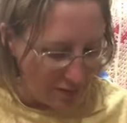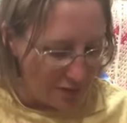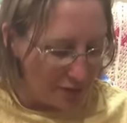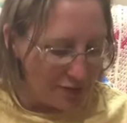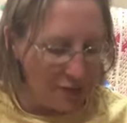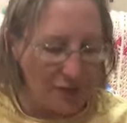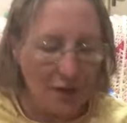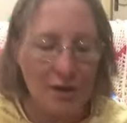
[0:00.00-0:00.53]

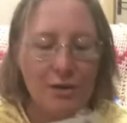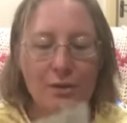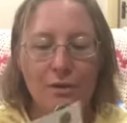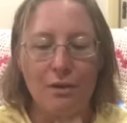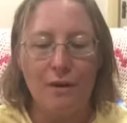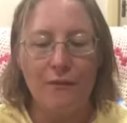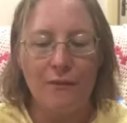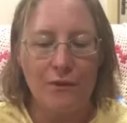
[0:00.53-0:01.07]
Circle
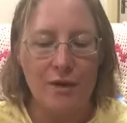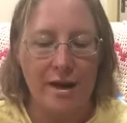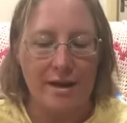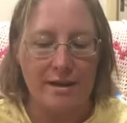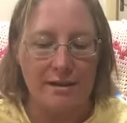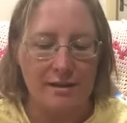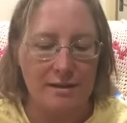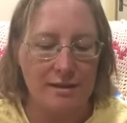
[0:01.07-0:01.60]
of
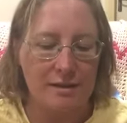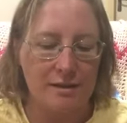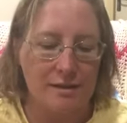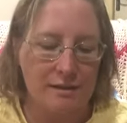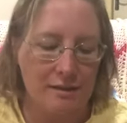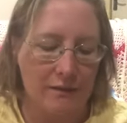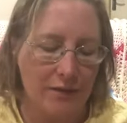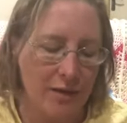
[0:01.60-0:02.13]
Friends.
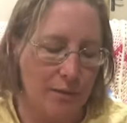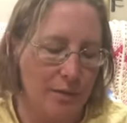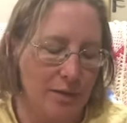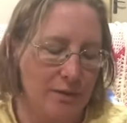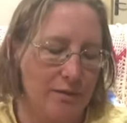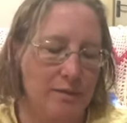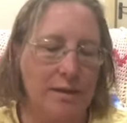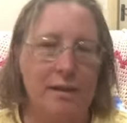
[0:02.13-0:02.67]
Have I
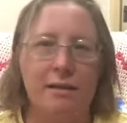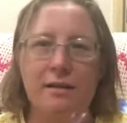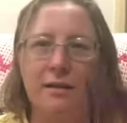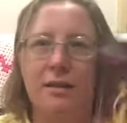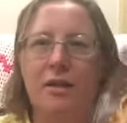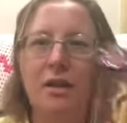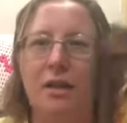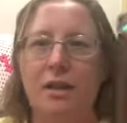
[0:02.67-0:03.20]
worked on this
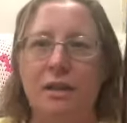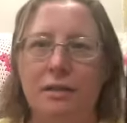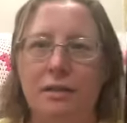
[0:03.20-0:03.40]
year?